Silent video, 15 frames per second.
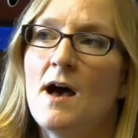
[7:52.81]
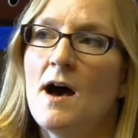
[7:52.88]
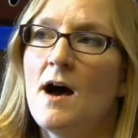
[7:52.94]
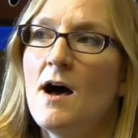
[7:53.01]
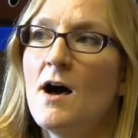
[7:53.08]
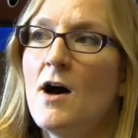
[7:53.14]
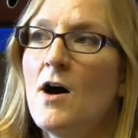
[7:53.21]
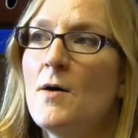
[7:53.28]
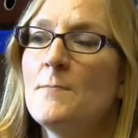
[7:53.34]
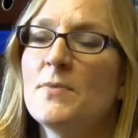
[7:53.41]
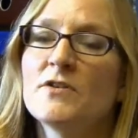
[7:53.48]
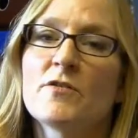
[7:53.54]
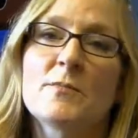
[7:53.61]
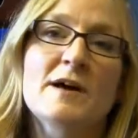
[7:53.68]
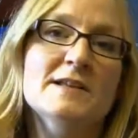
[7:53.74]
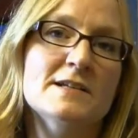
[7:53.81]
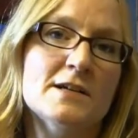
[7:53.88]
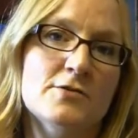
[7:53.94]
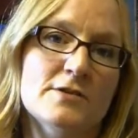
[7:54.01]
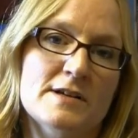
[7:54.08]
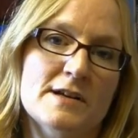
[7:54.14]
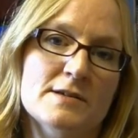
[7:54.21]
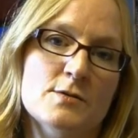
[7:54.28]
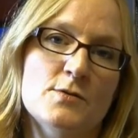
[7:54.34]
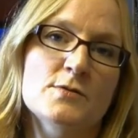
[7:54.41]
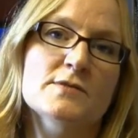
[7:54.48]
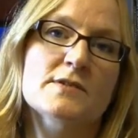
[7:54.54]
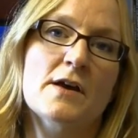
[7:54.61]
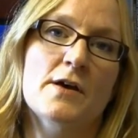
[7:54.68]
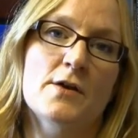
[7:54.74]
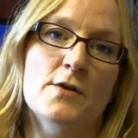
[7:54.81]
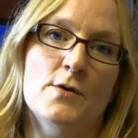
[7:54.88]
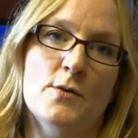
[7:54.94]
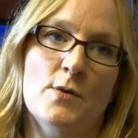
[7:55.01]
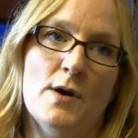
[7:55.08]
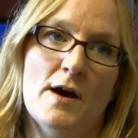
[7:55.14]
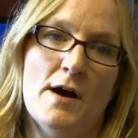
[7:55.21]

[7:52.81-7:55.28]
But romantic critics also